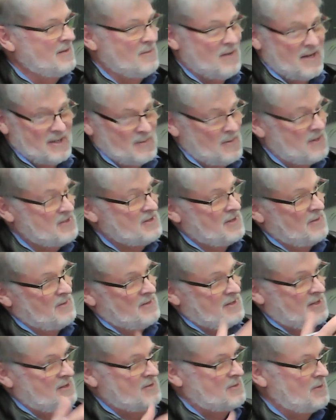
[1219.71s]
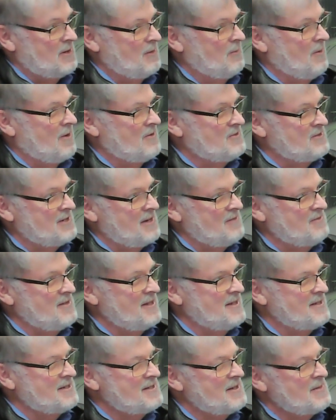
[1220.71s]
especially when concerning water safety
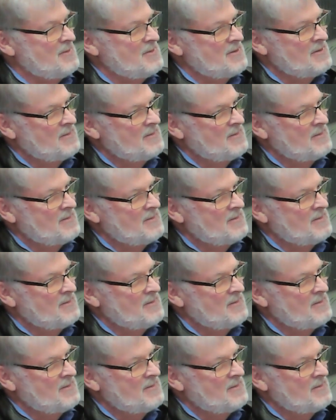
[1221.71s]
this summer?